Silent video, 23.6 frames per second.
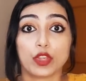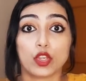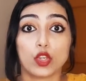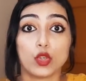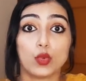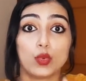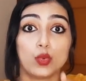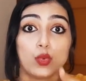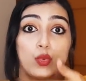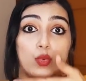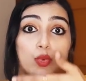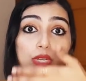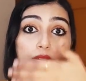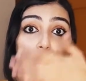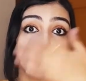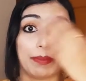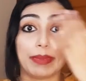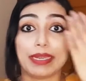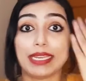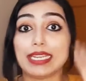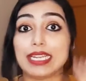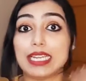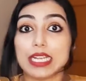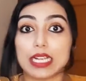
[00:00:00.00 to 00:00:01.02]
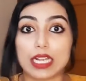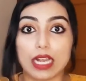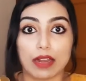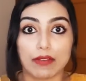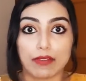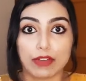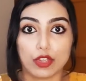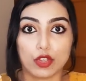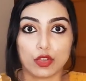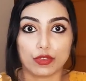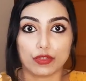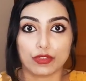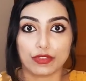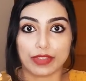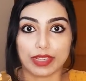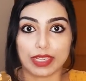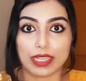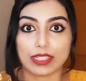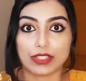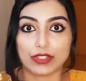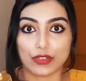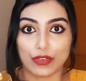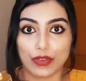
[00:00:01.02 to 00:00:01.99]
you completely cover your
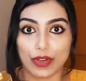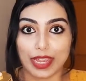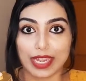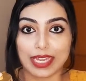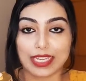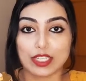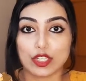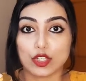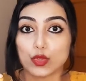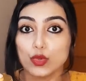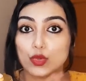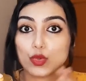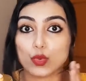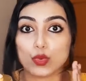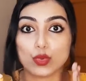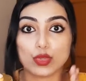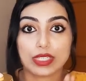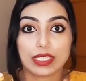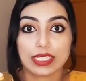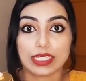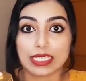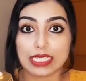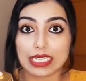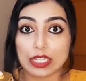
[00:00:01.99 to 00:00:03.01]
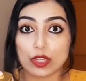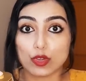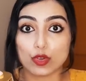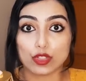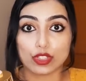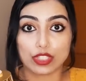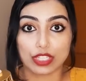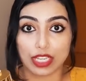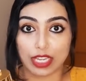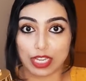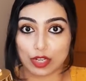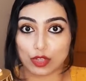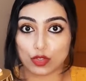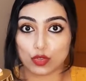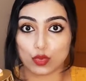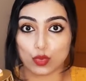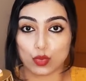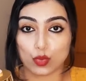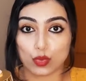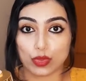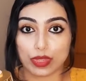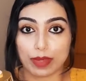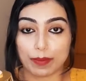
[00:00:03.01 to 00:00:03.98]
face, right, and you don't see your skin
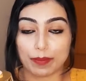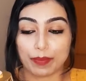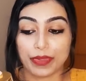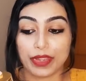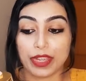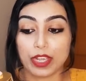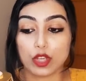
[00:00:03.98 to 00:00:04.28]
through them.